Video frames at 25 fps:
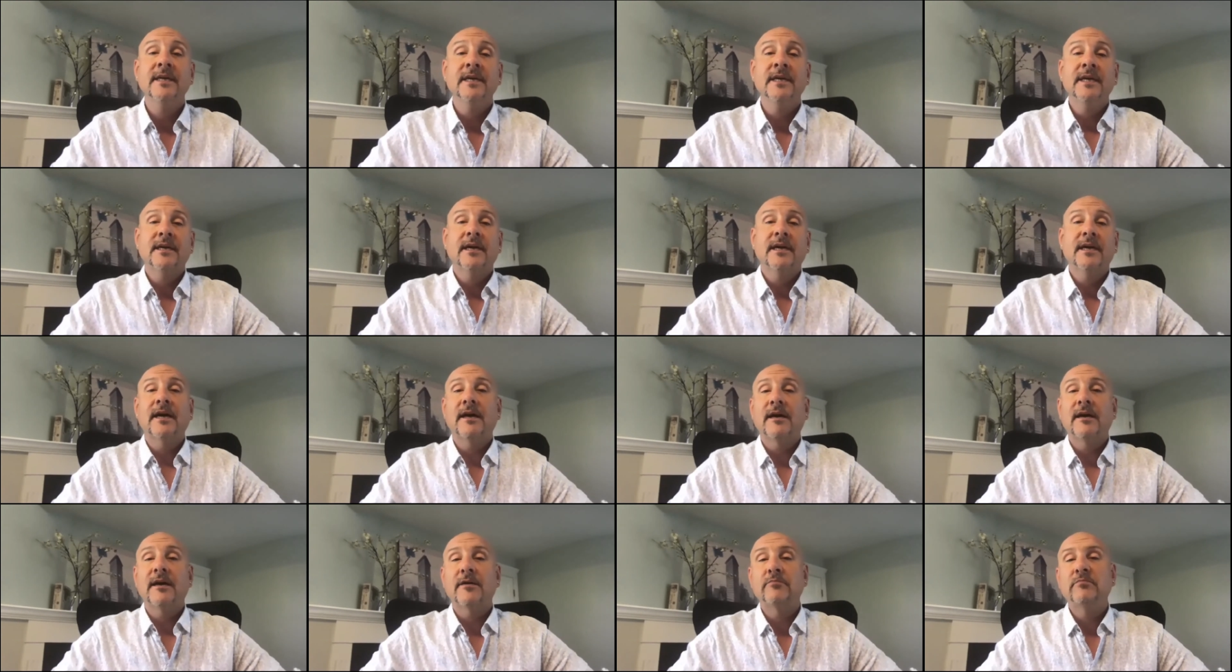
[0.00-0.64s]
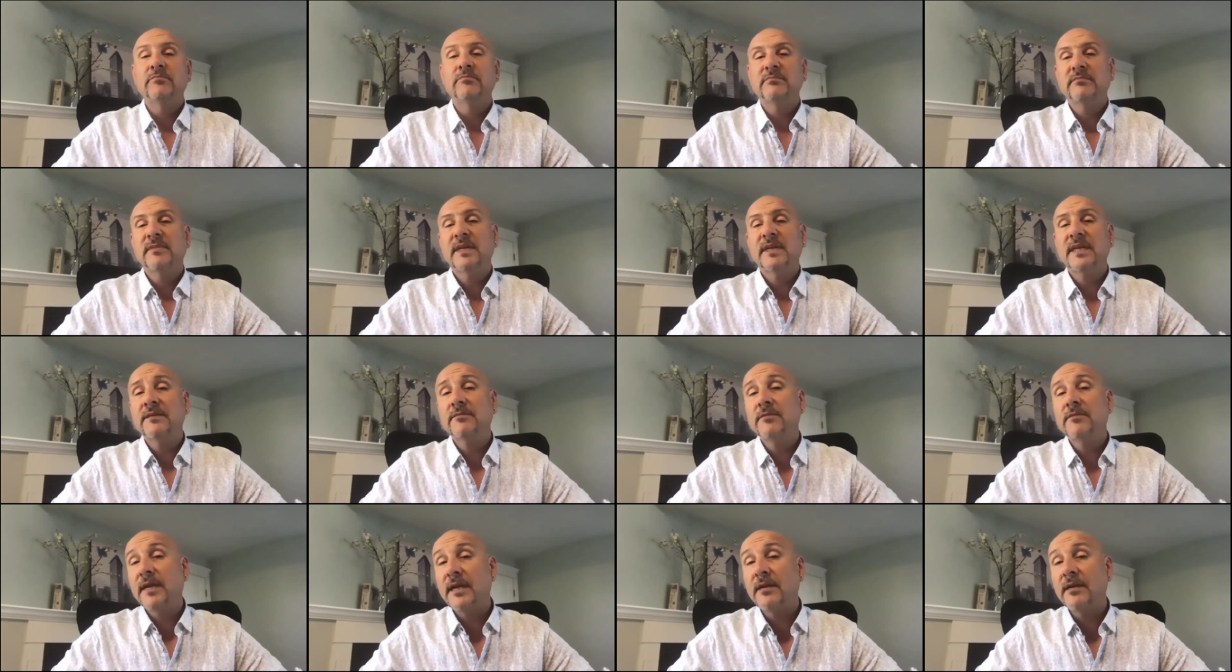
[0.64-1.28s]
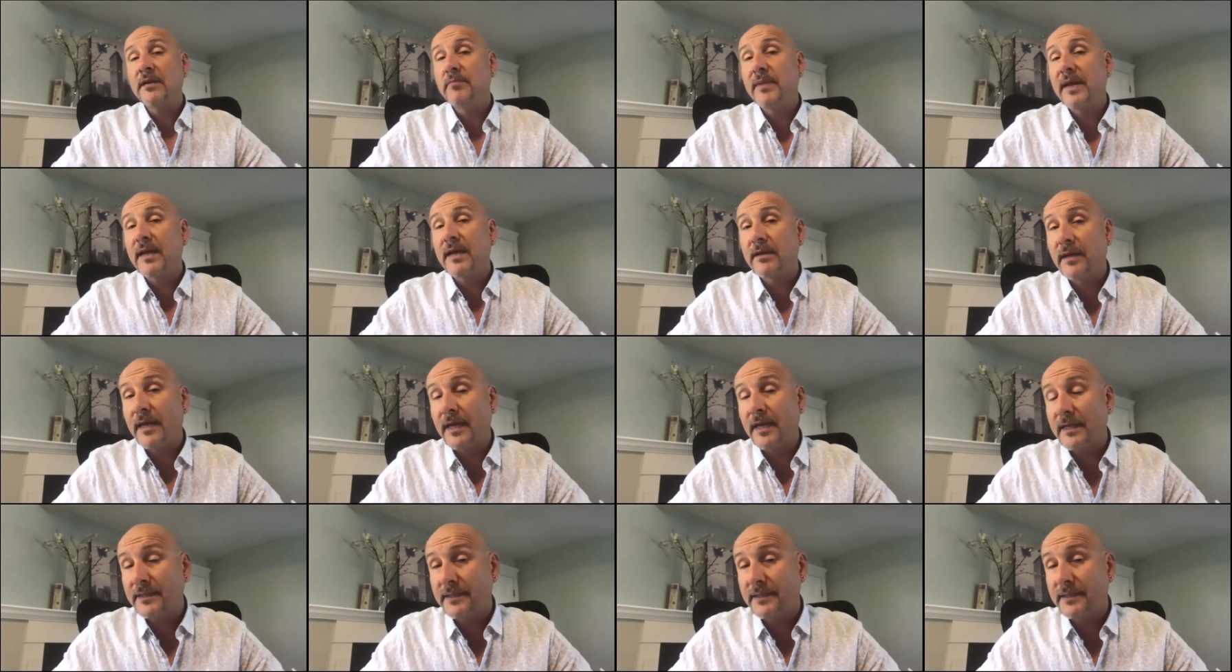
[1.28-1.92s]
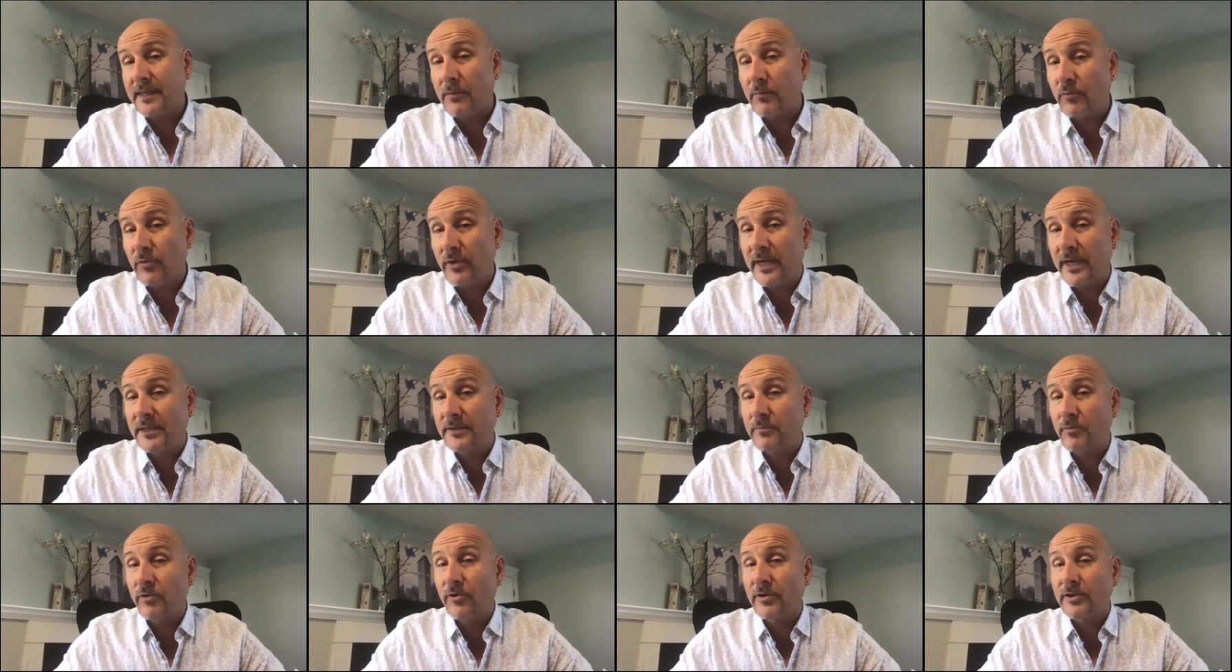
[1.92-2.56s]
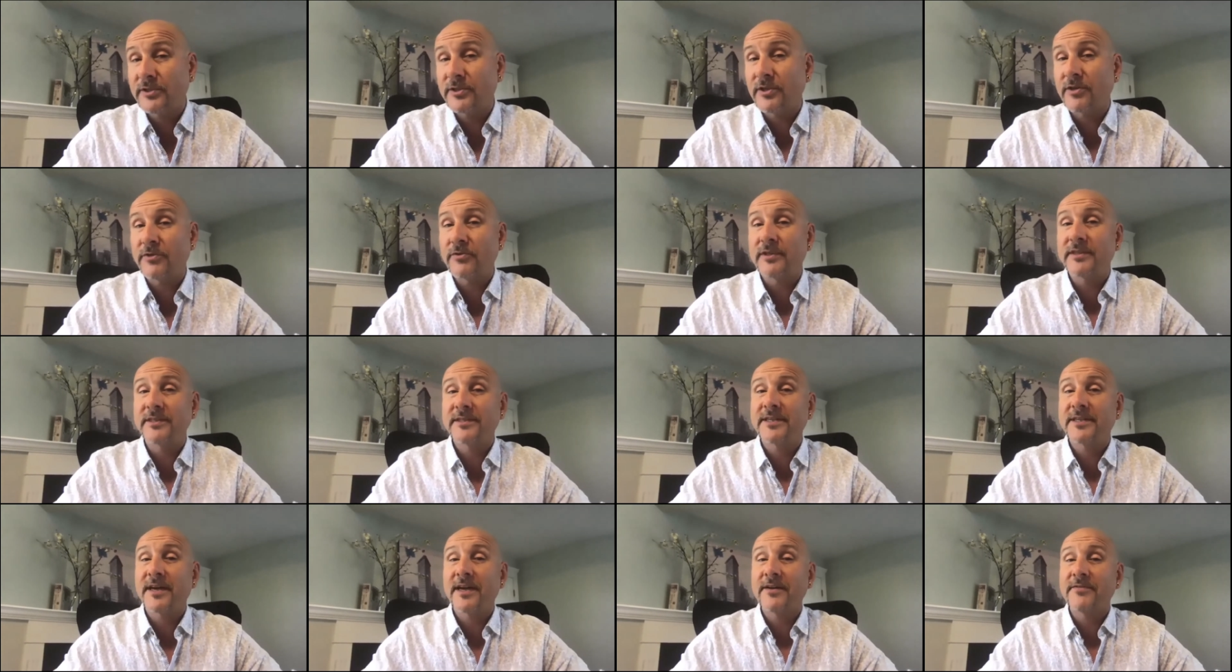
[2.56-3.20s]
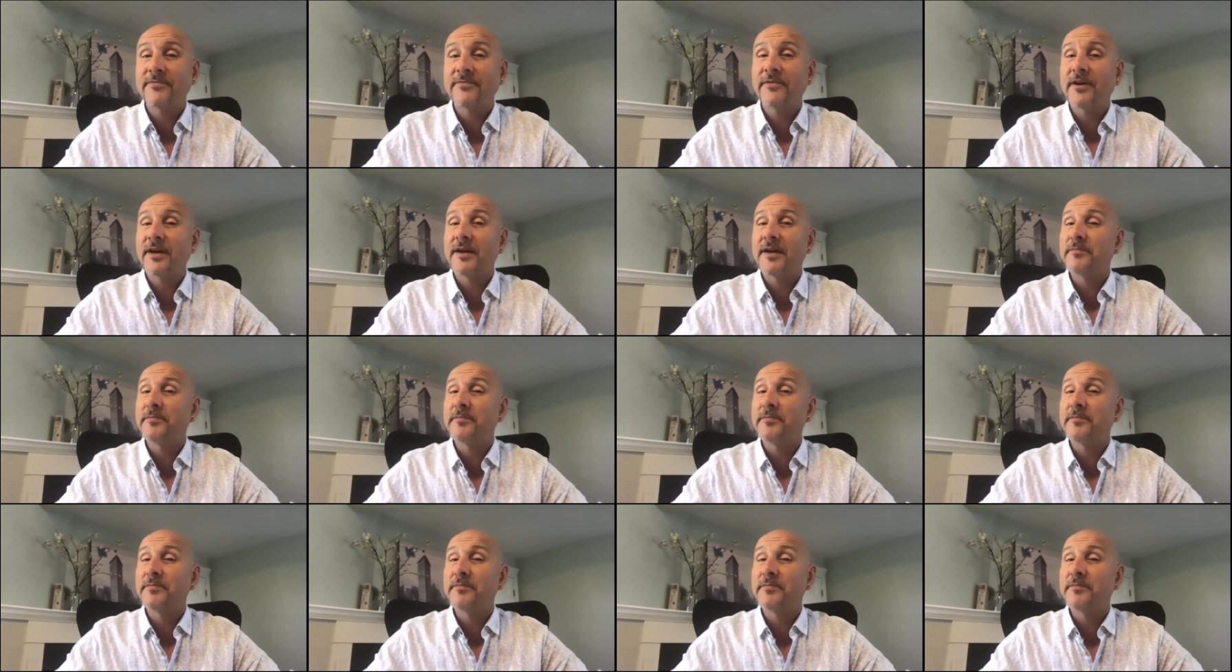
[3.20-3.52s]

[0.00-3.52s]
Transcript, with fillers: Um, in in in some ways more so than sci-fi,